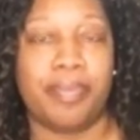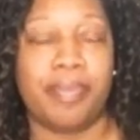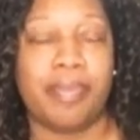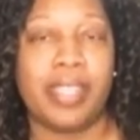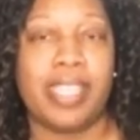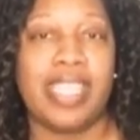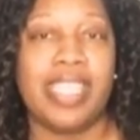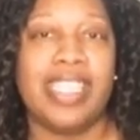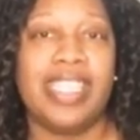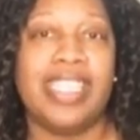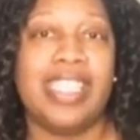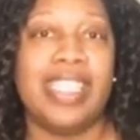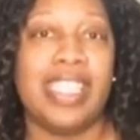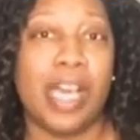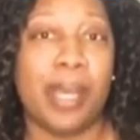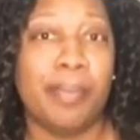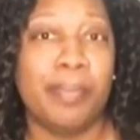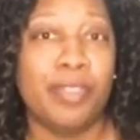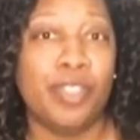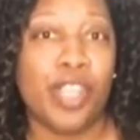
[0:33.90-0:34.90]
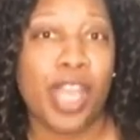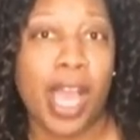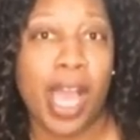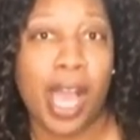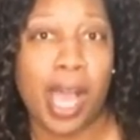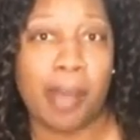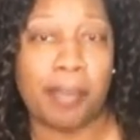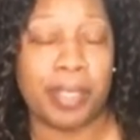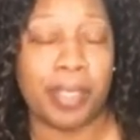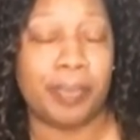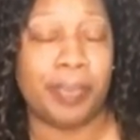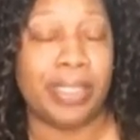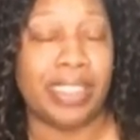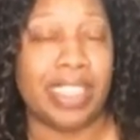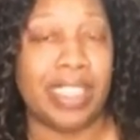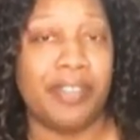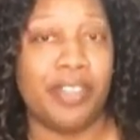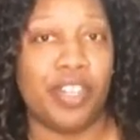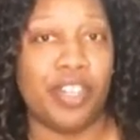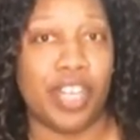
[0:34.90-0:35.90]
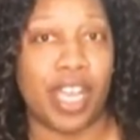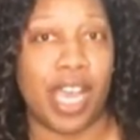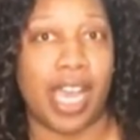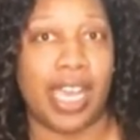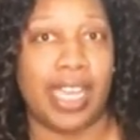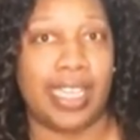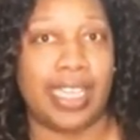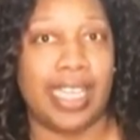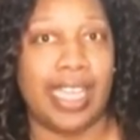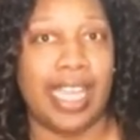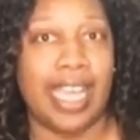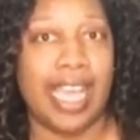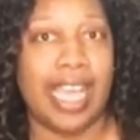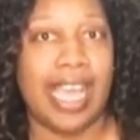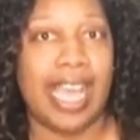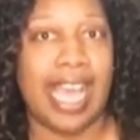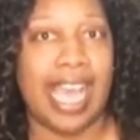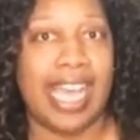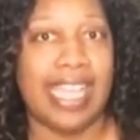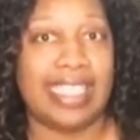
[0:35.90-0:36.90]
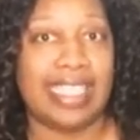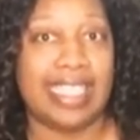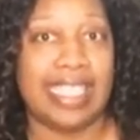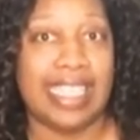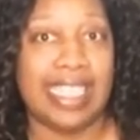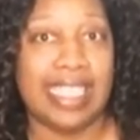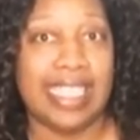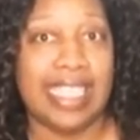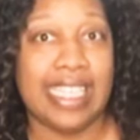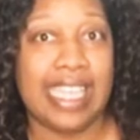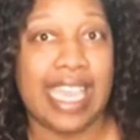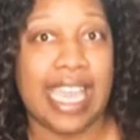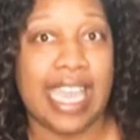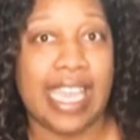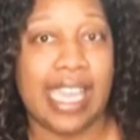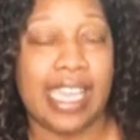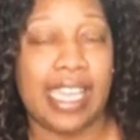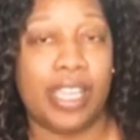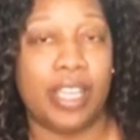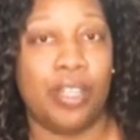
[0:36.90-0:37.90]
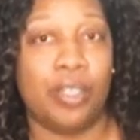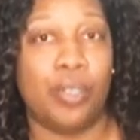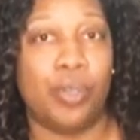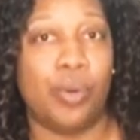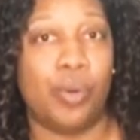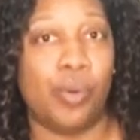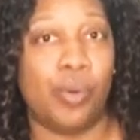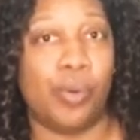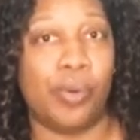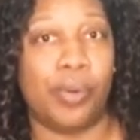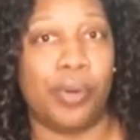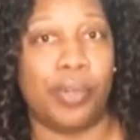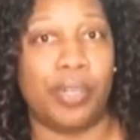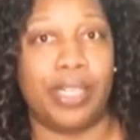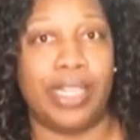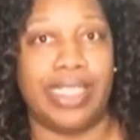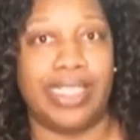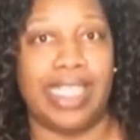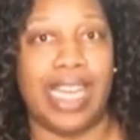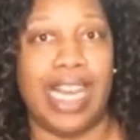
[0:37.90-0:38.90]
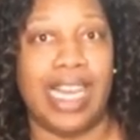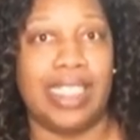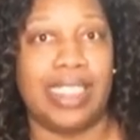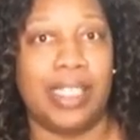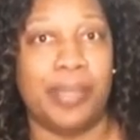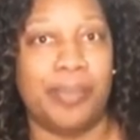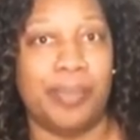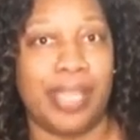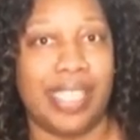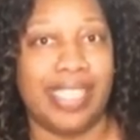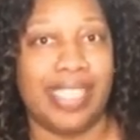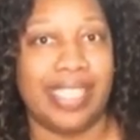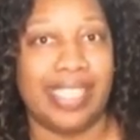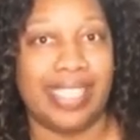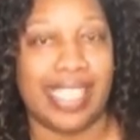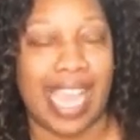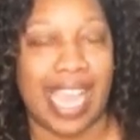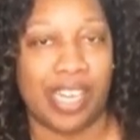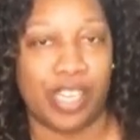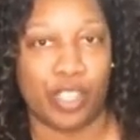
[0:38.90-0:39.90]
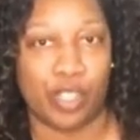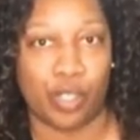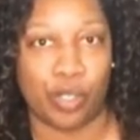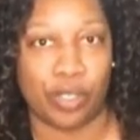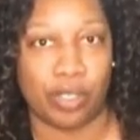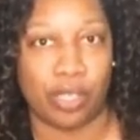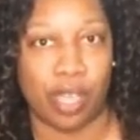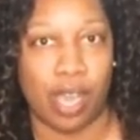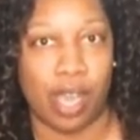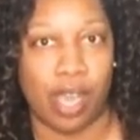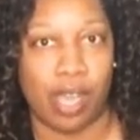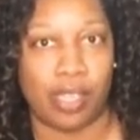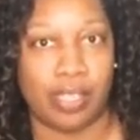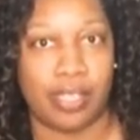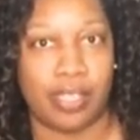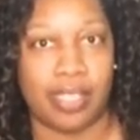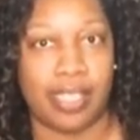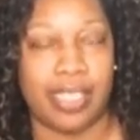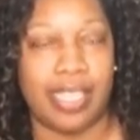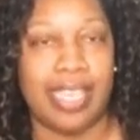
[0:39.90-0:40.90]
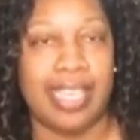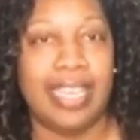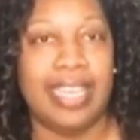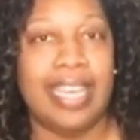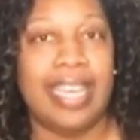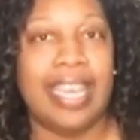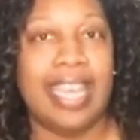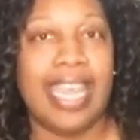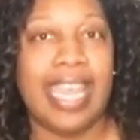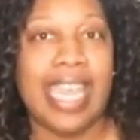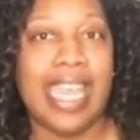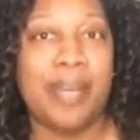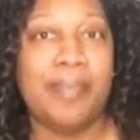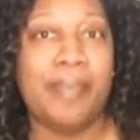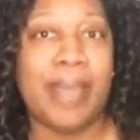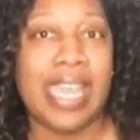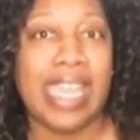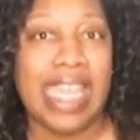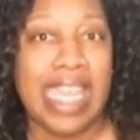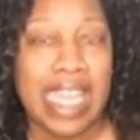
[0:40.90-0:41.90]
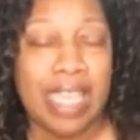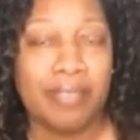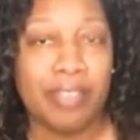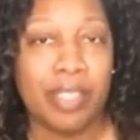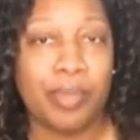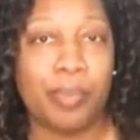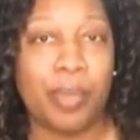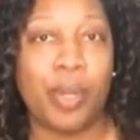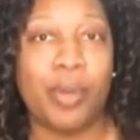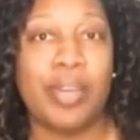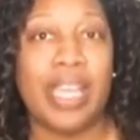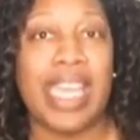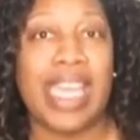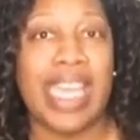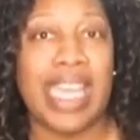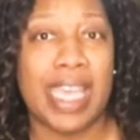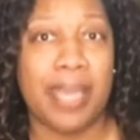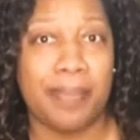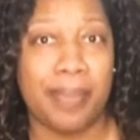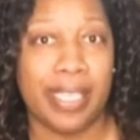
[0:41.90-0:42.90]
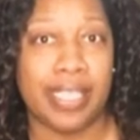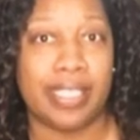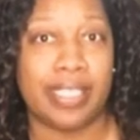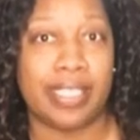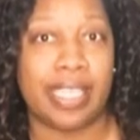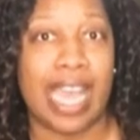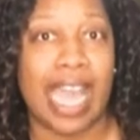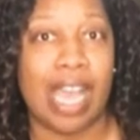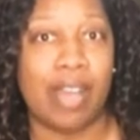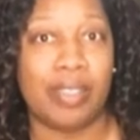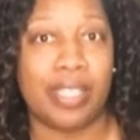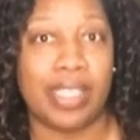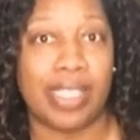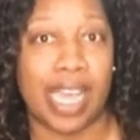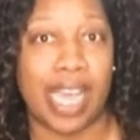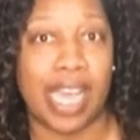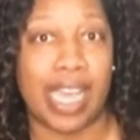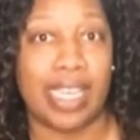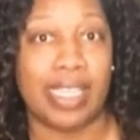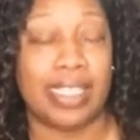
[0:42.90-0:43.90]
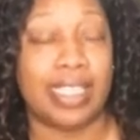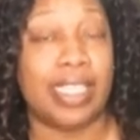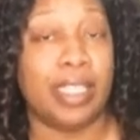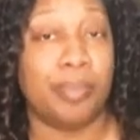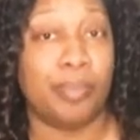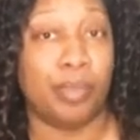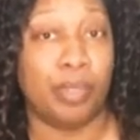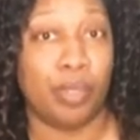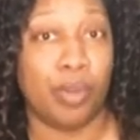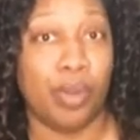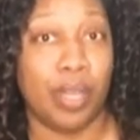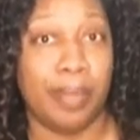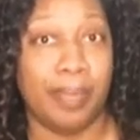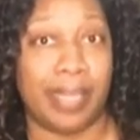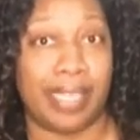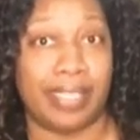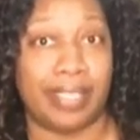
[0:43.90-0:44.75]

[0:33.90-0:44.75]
Some jobs, believe it or not, has an NDA or a non-compete status or clause and may even prohibit outside employment.